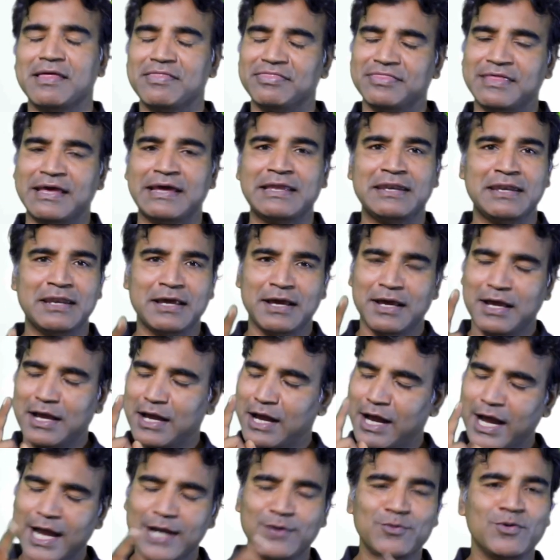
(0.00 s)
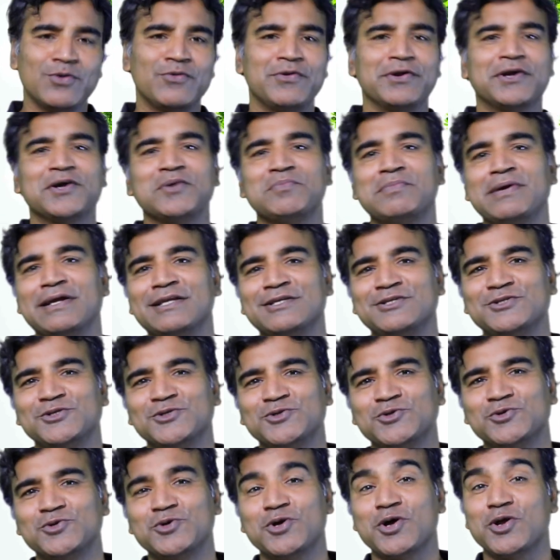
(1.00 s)
Then I will recommend
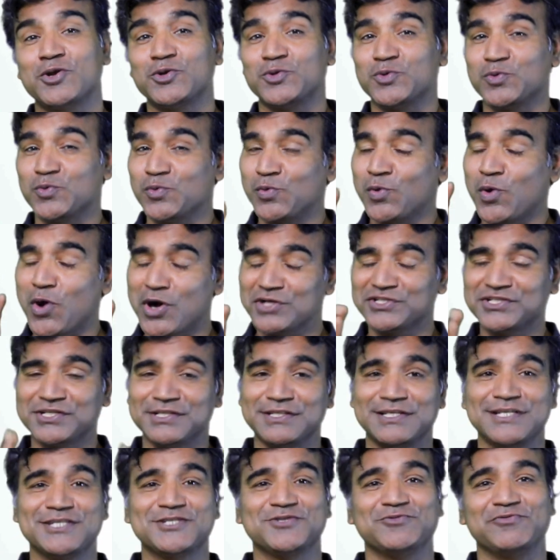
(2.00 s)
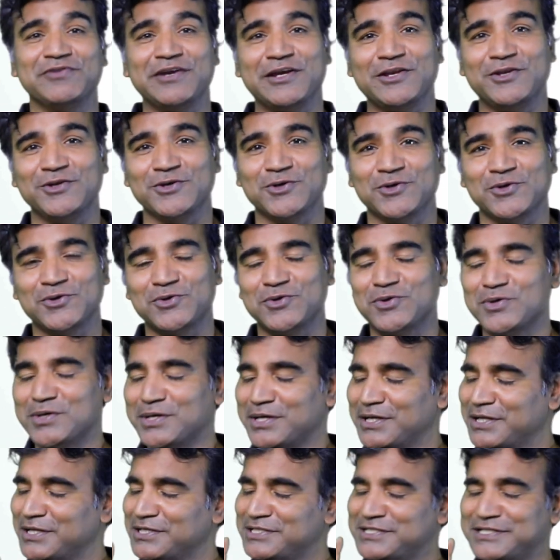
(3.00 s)
you to watch this video
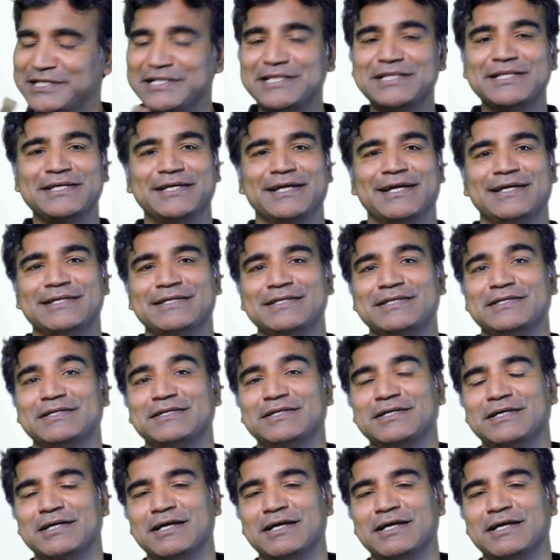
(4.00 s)
till the end.